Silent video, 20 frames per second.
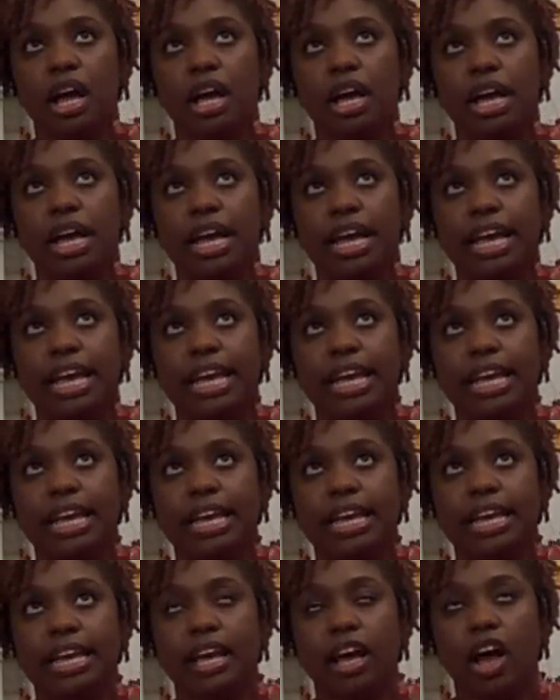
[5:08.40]

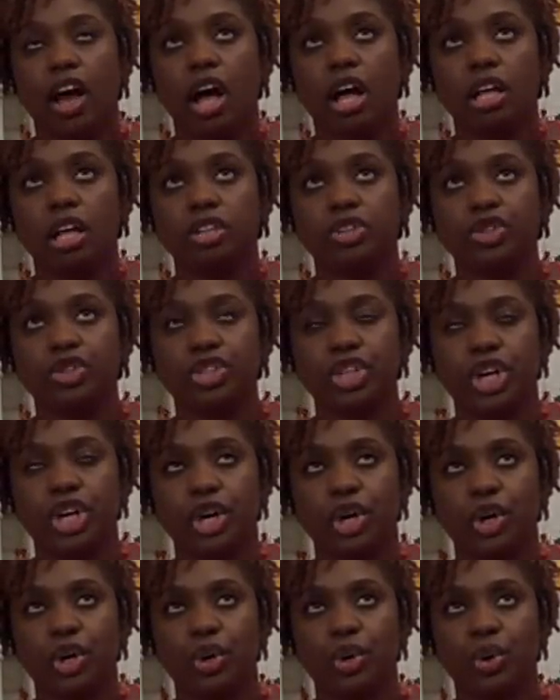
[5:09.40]
I
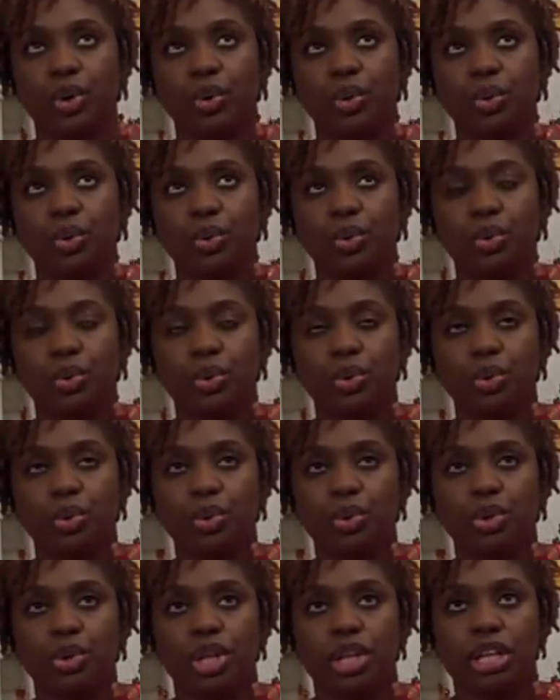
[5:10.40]
also,
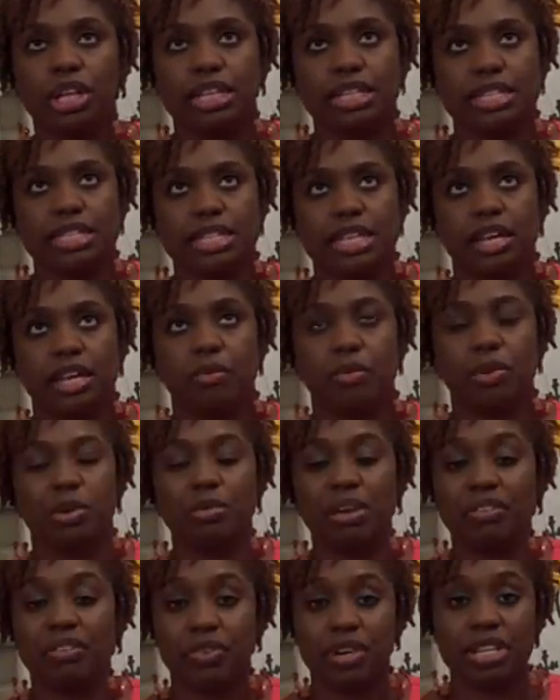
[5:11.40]
let's see,
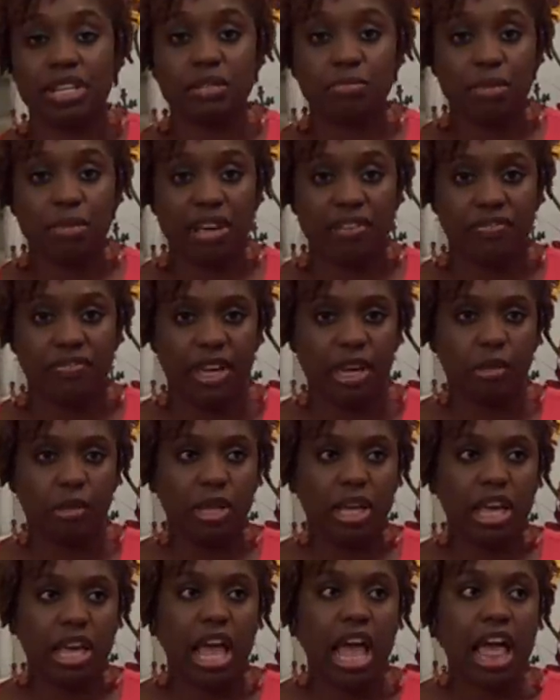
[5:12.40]
with my friends and my
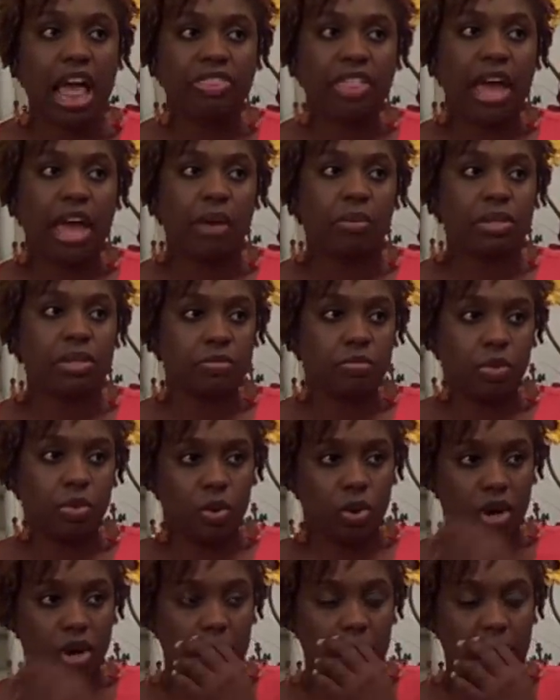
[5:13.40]
family, that was
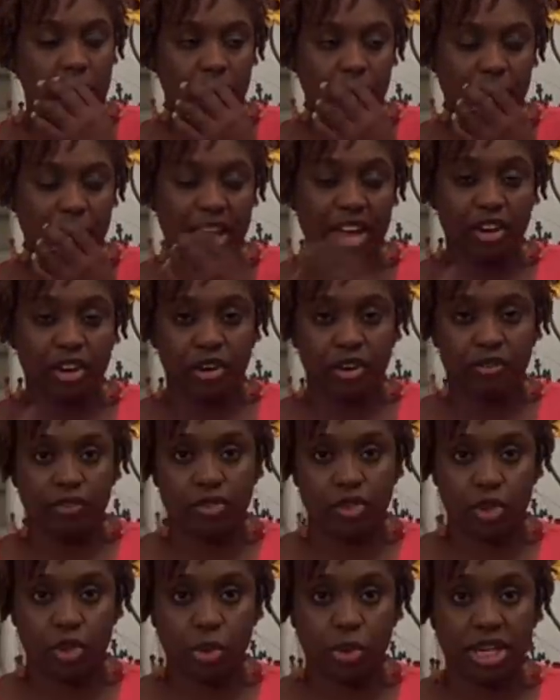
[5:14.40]
more a matter
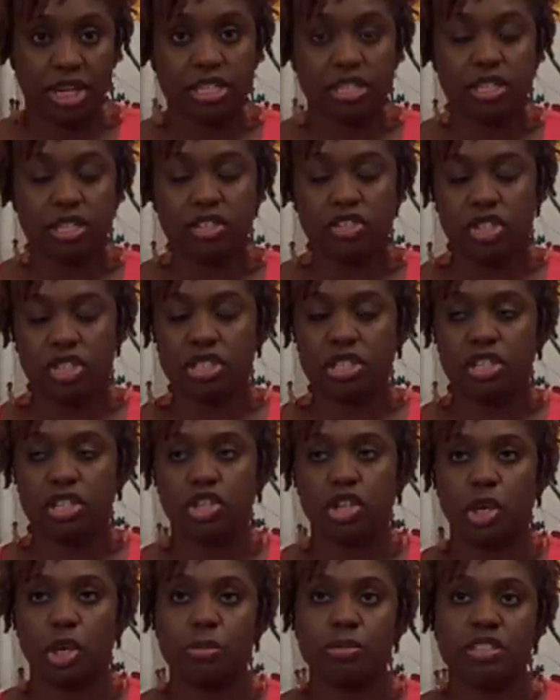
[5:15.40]
of choice just
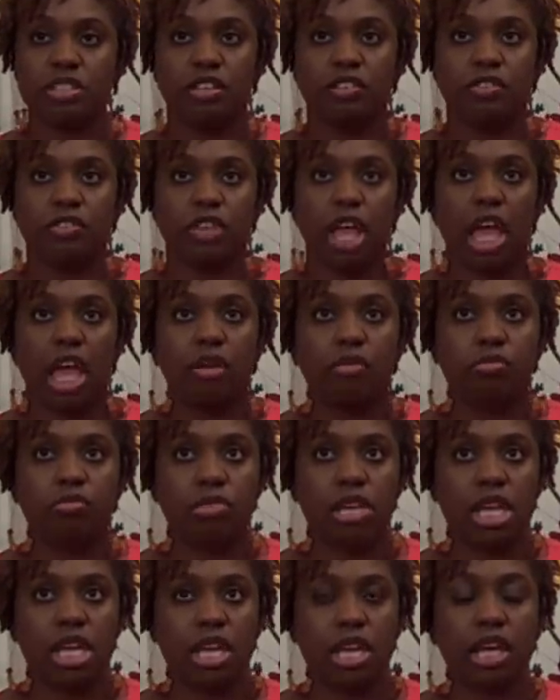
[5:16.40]
in terms of
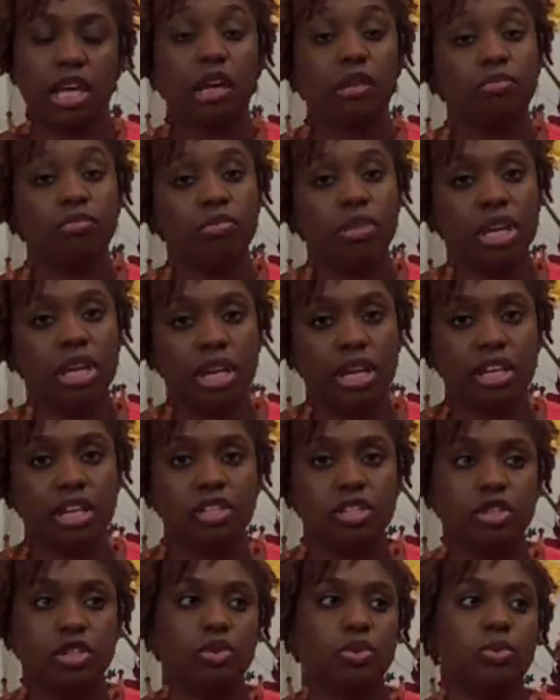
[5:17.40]
me committing
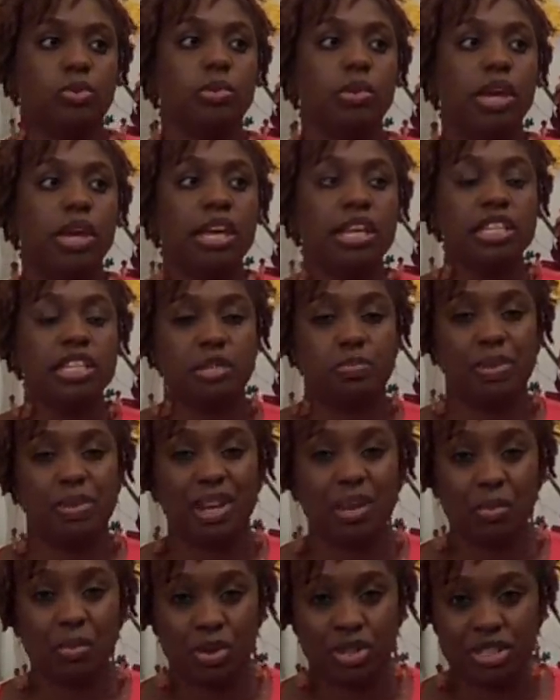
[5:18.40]
to
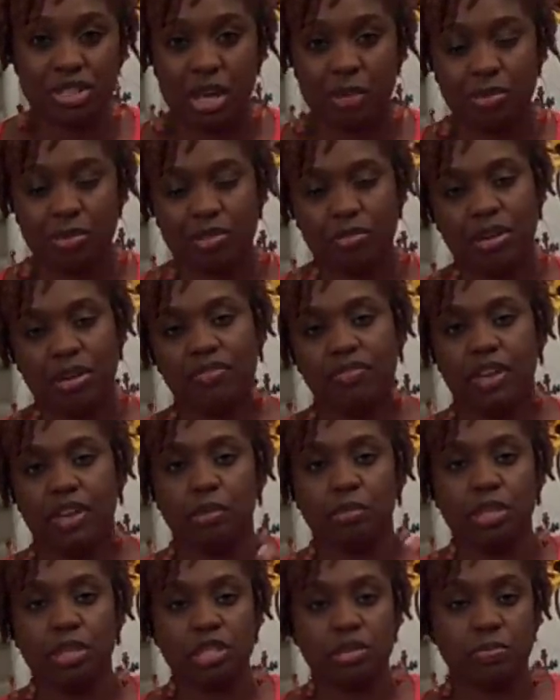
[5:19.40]
spending more time with my
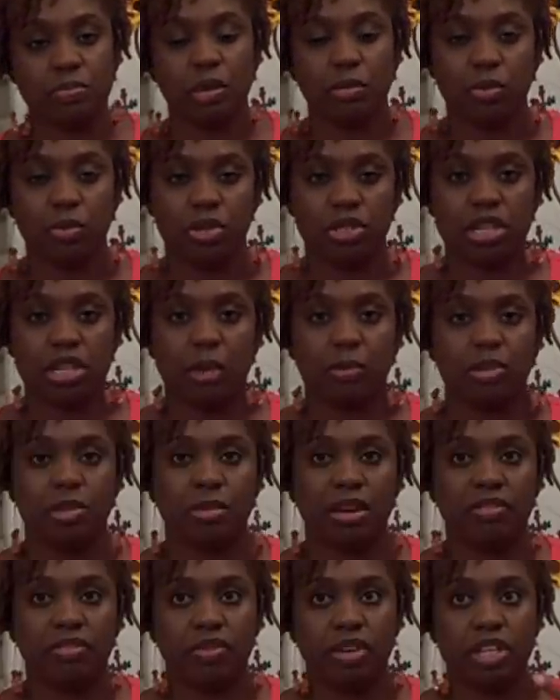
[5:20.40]
family, spending more time
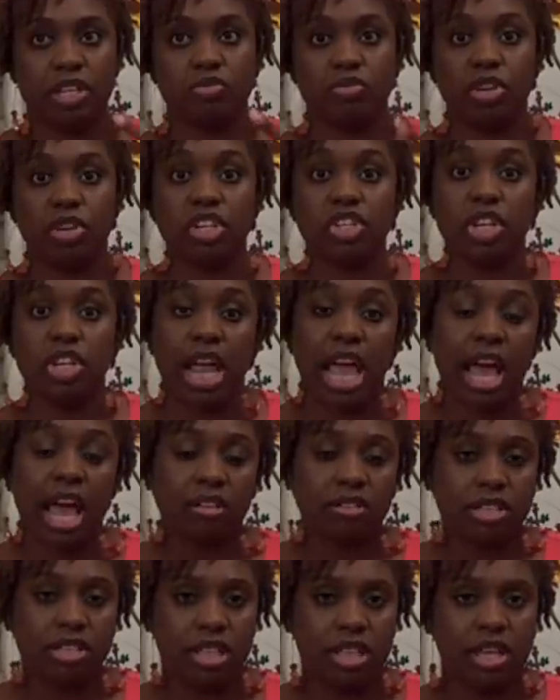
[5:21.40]
with my friends, reaching
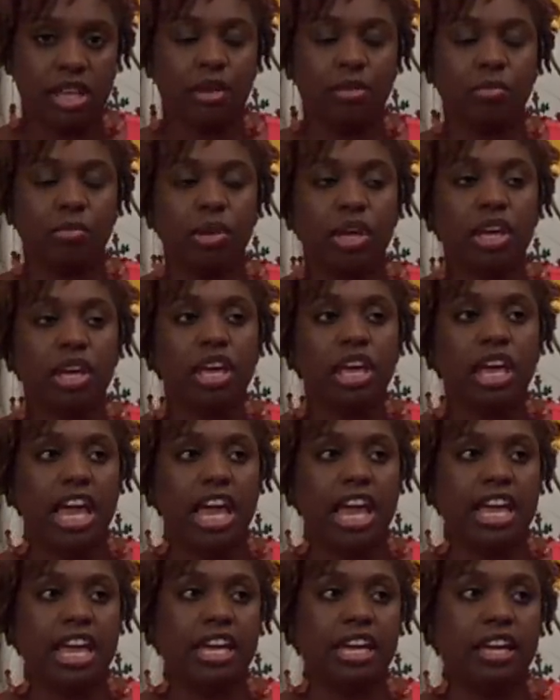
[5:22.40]
out to them,
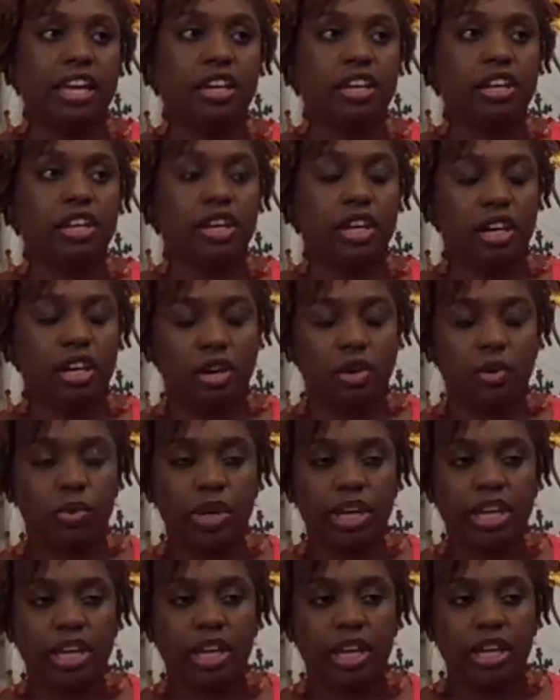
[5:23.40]
and, you know,
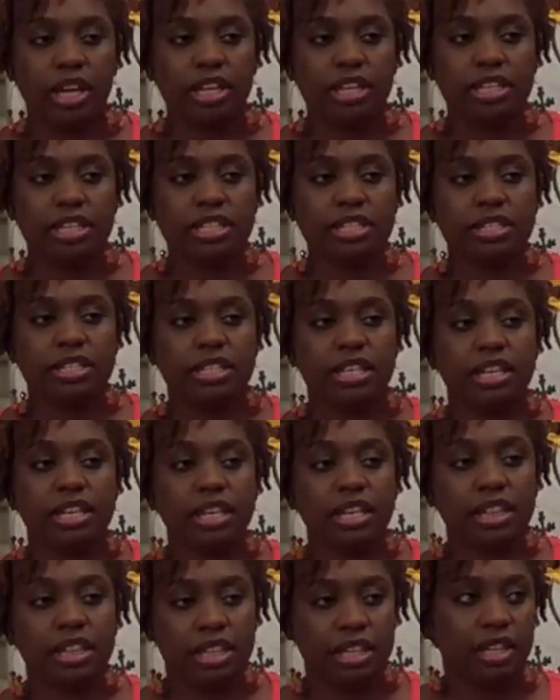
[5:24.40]

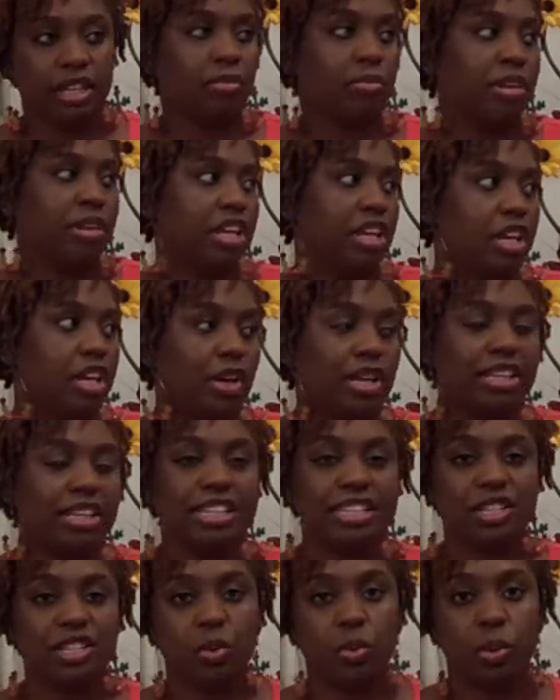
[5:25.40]
sending them, you know, at
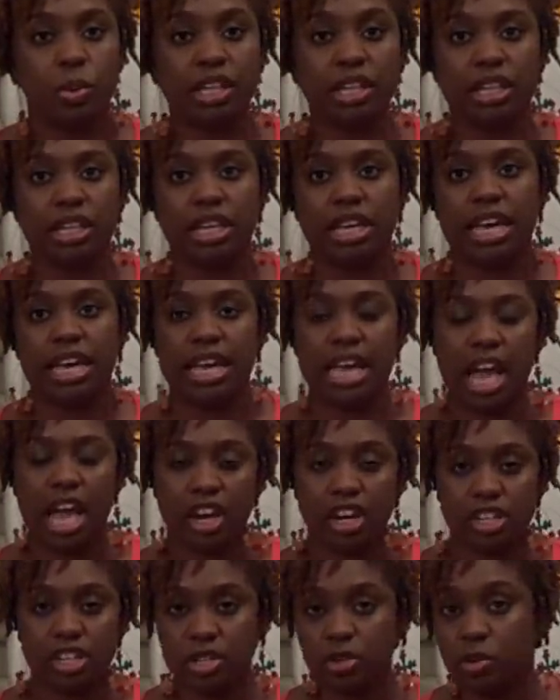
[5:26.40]
least a weekly, hey, how
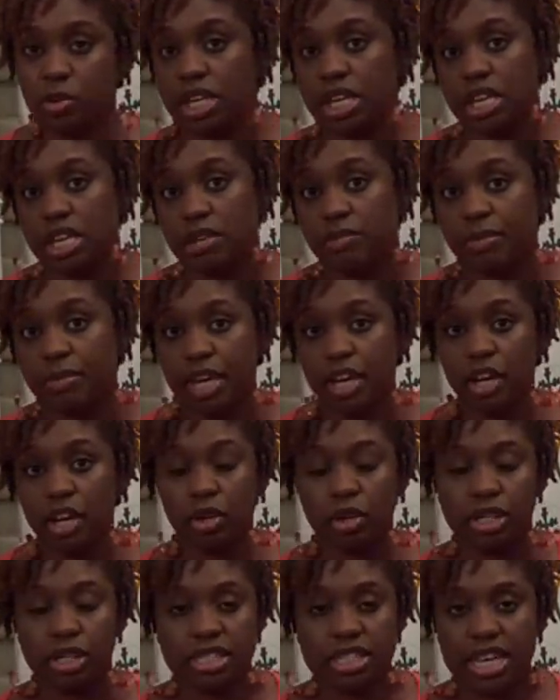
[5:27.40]
you doing,
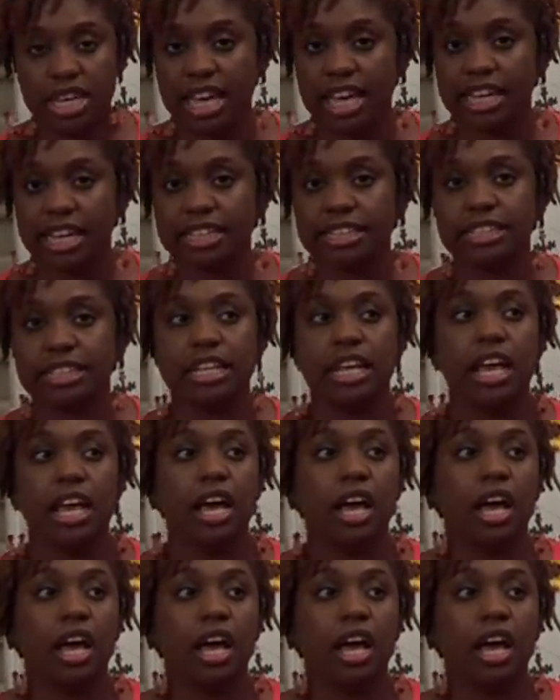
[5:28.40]
email or text.